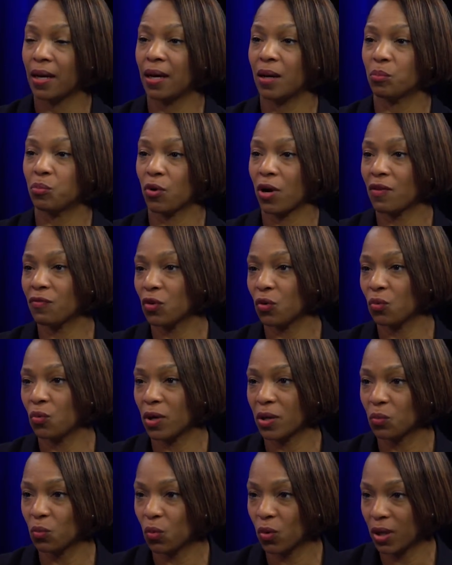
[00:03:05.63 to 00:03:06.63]
uh, Bravo
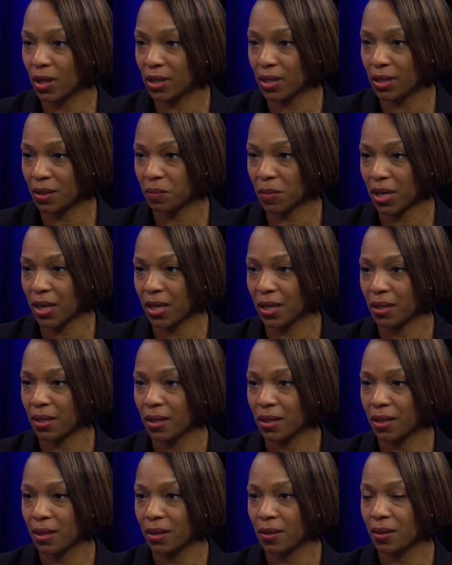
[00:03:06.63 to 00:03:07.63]
1-1, and my
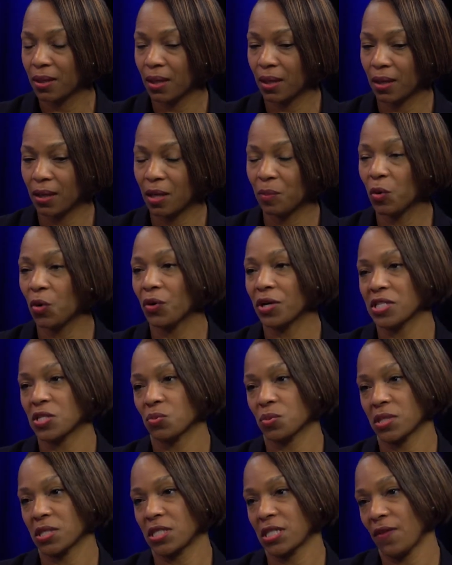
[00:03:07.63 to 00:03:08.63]
uh, MOS
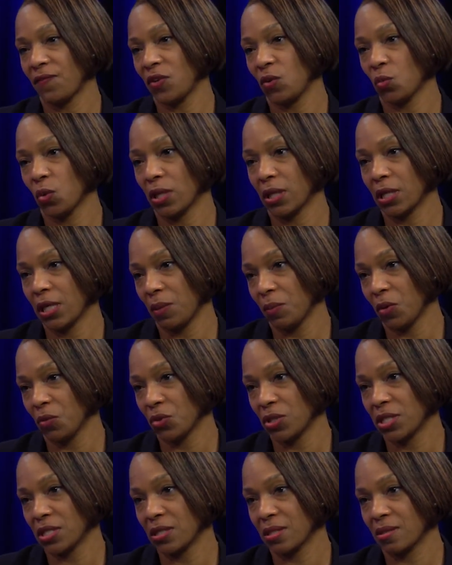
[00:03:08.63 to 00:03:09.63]
was 71 Lima,
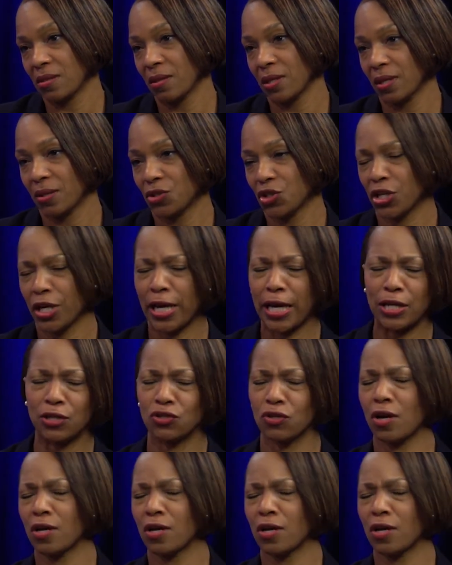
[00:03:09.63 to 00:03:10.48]
which is changed.